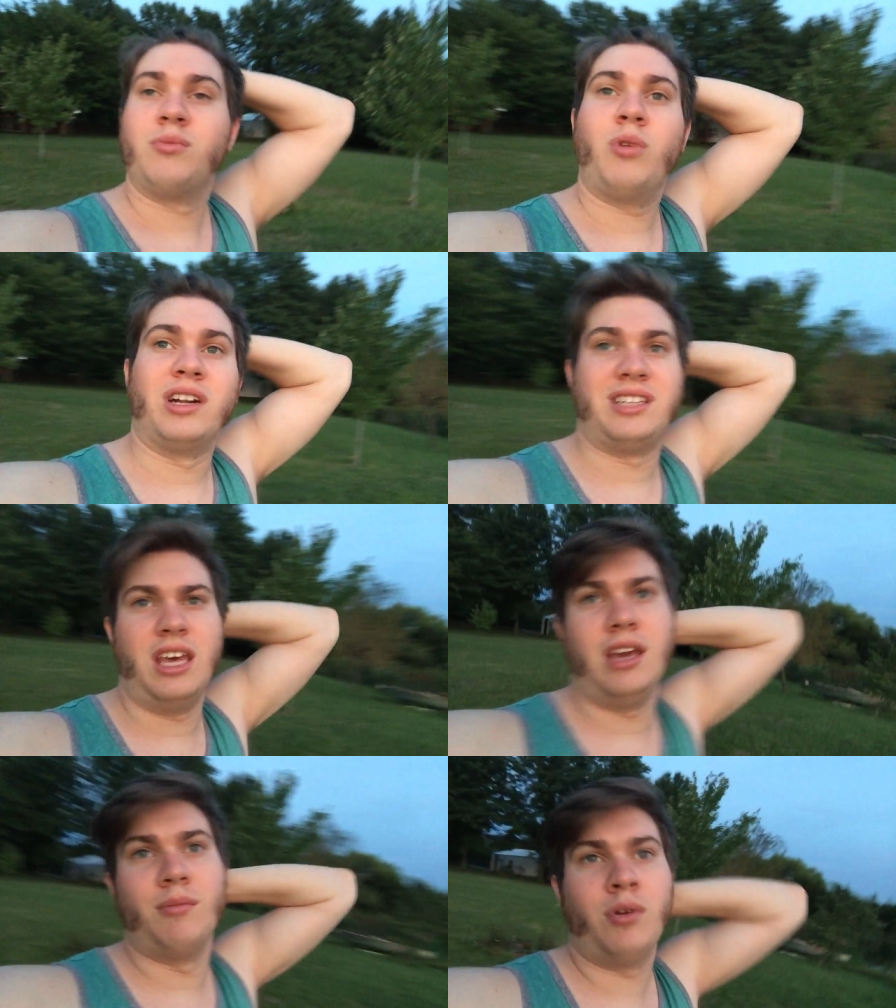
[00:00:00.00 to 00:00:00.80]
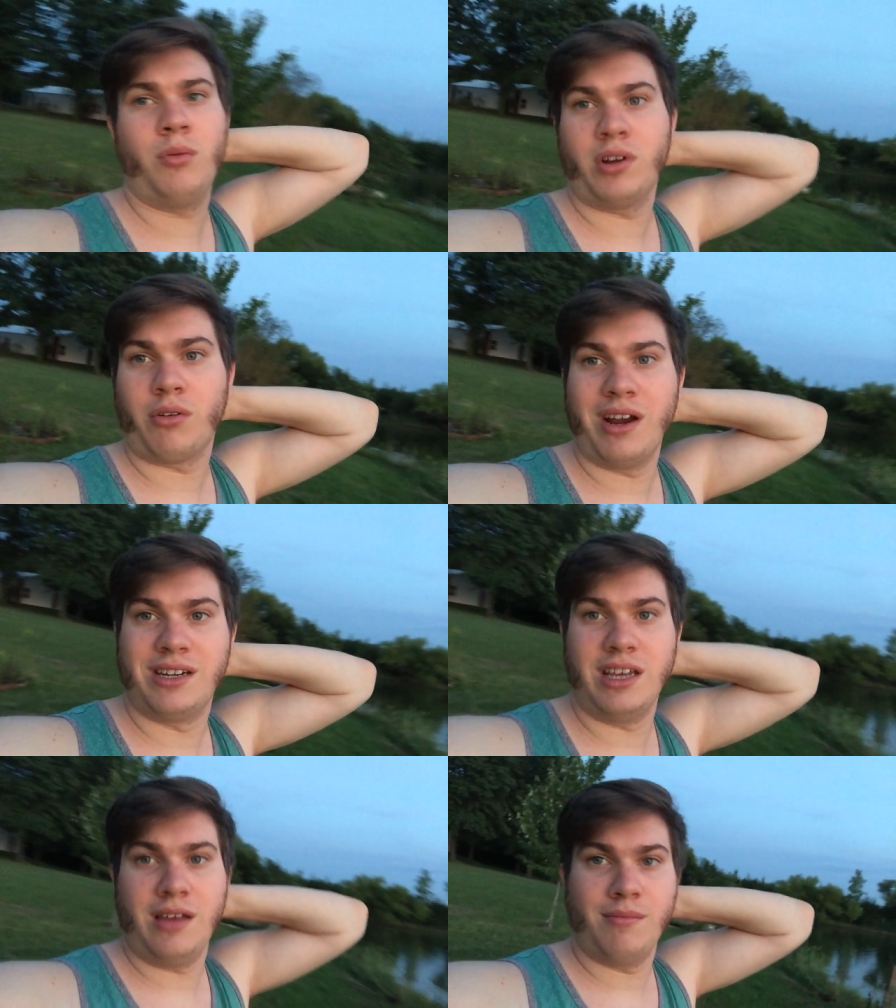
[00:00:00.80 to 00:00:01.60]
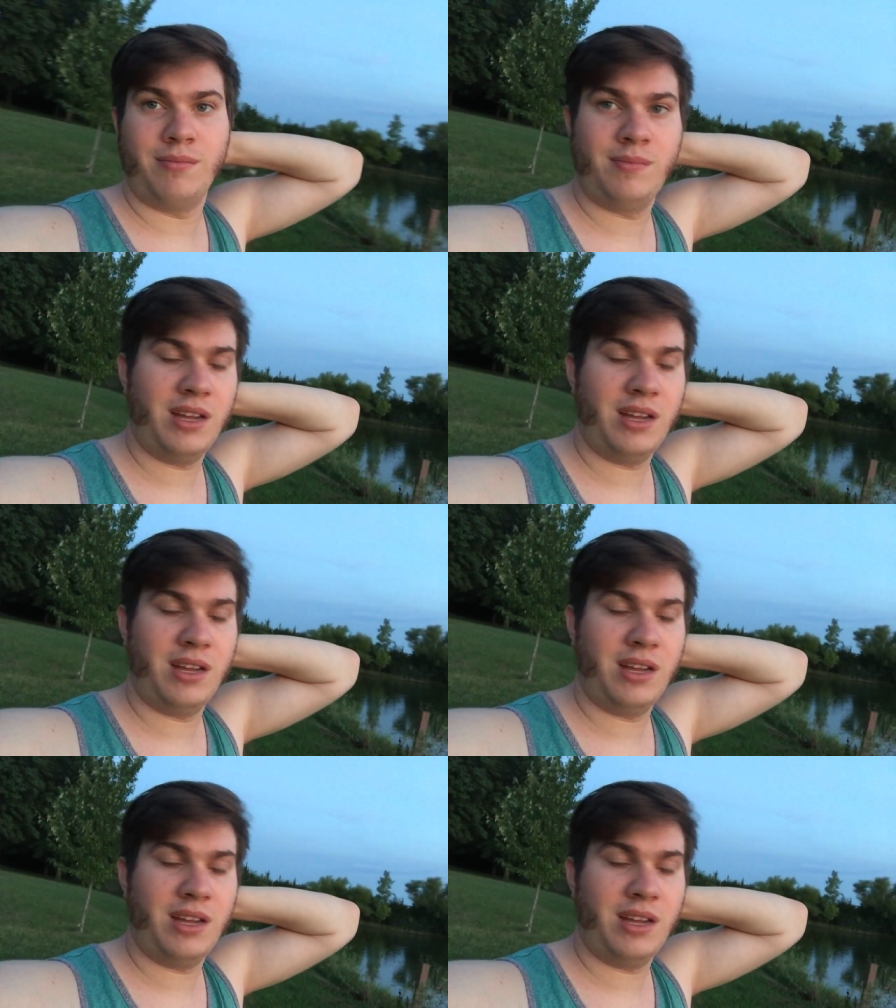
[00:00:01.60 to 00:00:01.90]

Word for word: what a team, what a great team.